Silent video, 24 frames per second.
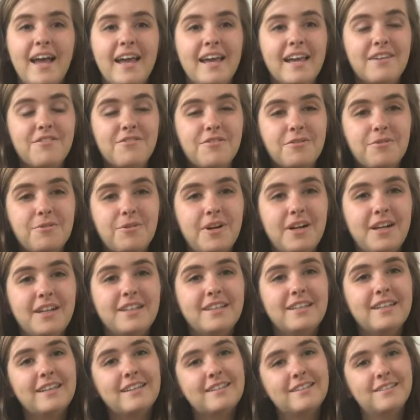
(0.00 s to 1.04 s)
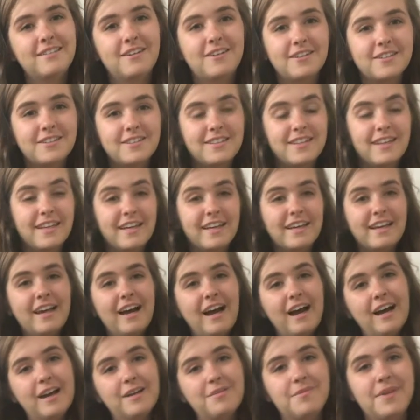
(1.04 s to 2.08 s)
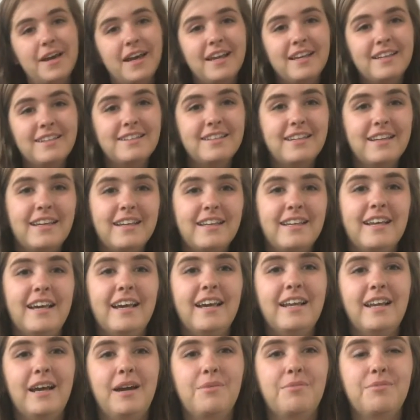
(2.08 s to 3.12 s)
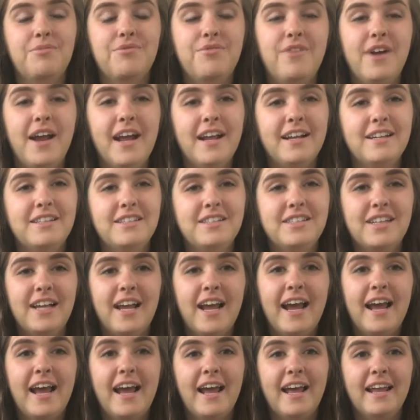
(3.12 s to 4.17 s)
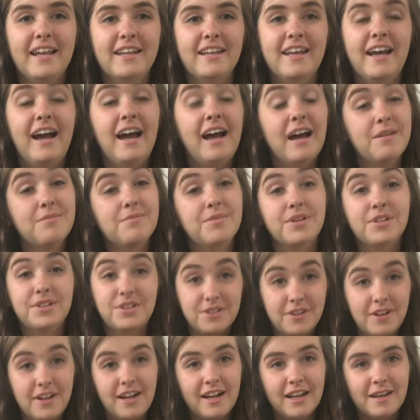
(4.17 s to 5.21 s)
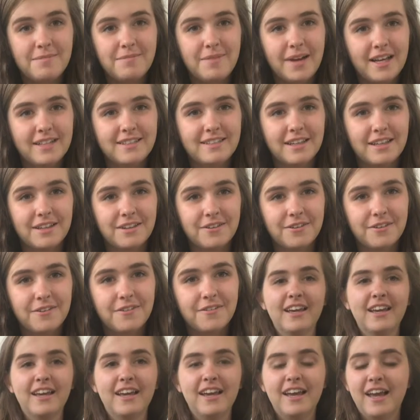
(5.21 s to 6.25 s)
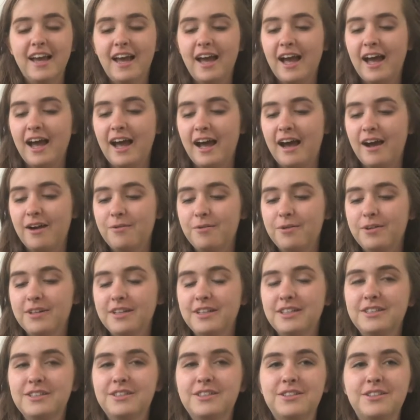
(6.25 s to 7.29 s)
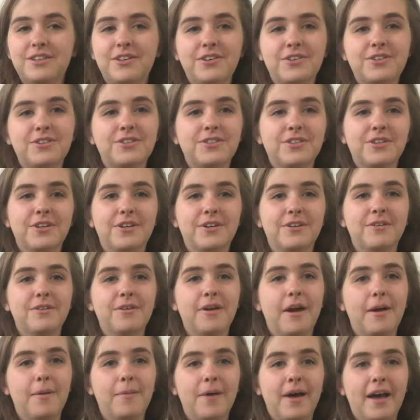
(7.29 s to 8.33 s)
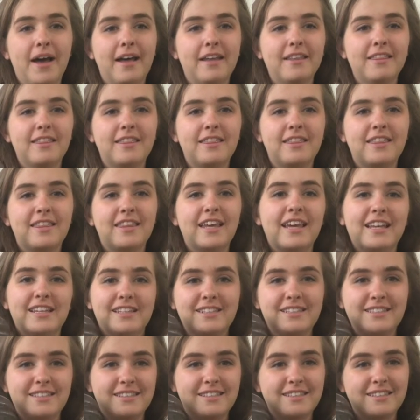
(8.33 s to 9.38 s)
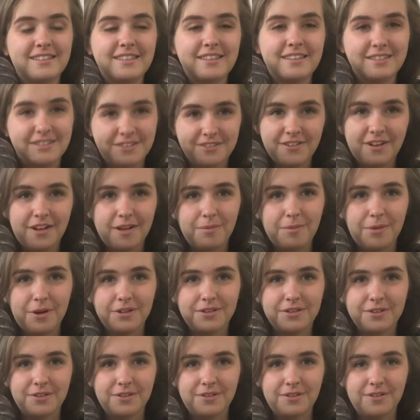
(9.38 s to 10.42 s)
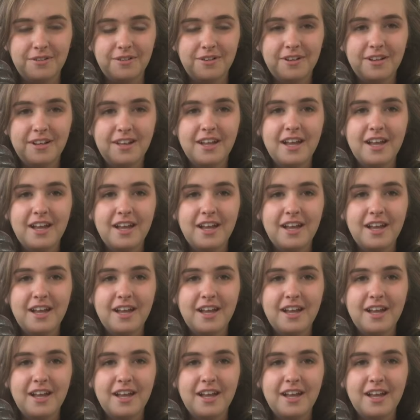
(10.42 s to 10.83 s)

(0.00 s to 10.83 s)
Hi everyone, it's Auxy. I'm 18 and I'm French and I'm a dual ambassador. I wanted to talk to you about this dual bottle.